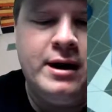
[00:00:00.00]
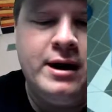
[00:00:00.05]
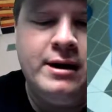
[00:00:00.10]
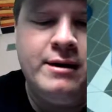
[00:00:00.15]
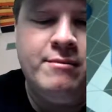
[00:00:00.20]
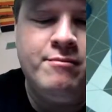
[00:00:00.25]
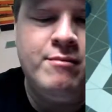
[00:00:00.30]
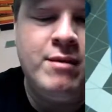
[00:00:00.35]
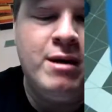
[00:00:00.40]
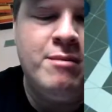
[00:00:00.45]

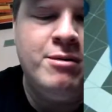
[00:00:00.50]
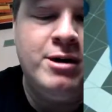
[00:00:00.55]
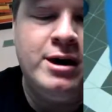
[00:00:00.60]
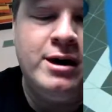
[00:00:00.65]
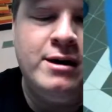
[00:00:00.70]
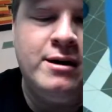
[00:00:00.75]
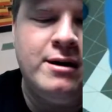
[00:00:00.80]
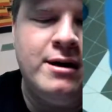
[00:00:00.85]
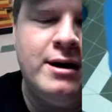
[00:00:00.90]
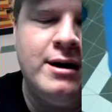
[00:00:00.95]

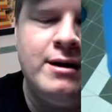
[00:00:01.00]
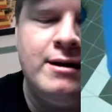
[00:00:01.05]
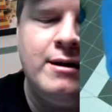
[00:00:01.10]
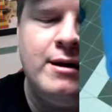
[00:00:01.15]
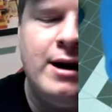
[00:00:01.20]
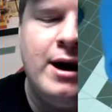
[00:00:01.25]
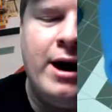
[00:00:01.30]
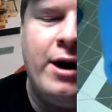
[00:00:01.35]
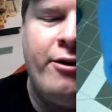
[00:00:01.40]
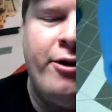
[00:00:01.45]
maybe
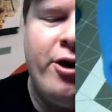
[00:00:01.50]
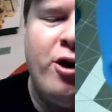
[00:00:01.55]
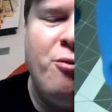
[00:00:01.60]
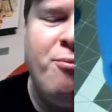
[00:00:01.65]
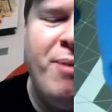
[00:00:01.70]
I don't know,